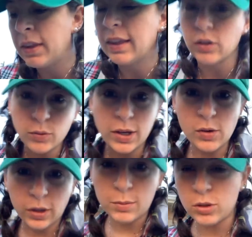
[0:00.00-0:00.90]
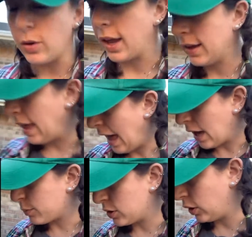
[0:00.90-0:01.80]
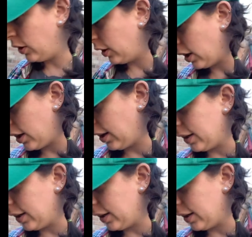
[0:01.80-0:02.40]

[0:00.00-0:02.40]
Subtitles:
Now, do I know what I'm doing? Absolutely not.